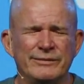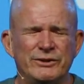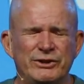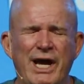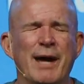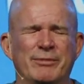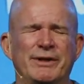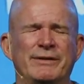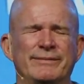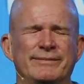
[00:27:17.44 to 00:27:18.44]
shaped
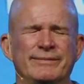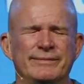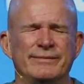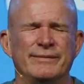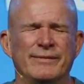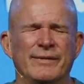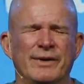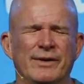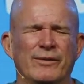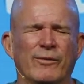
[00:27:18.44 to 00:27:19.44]

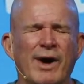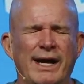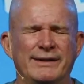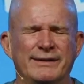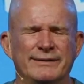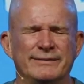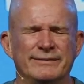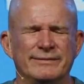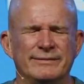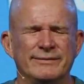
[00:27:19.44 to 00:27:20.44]
right,
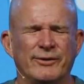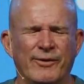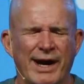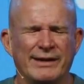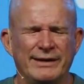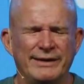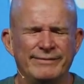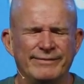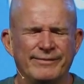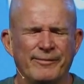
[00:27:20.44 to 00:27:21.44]
correctly,
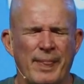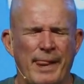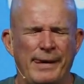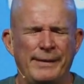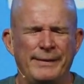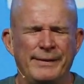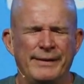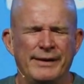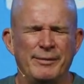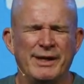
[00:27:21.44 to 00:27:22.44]

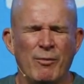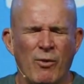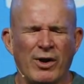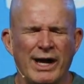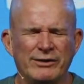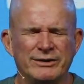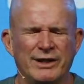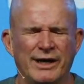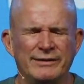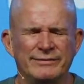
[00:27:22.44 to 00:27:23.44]
to become more like your
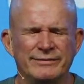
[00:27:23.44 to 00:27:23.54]
son.